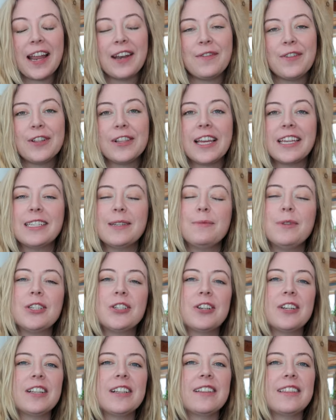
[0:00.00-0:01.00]
And if you liked it, be
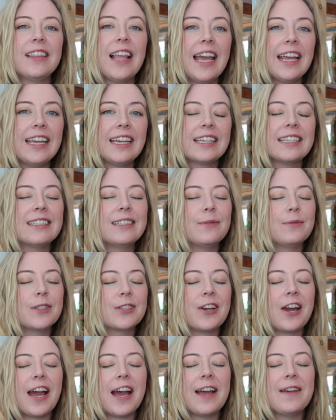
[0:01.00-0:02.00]
sure to like,
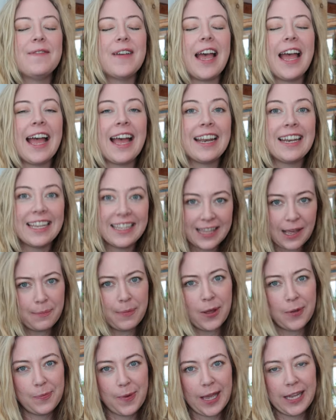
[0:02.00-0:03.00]
subscribe, and hit that
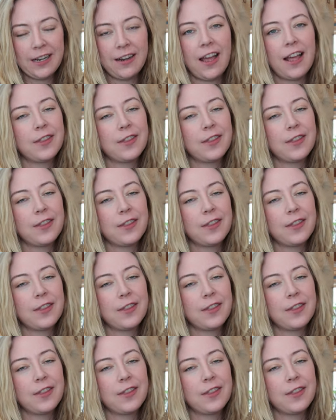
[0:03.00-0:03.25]
bell button.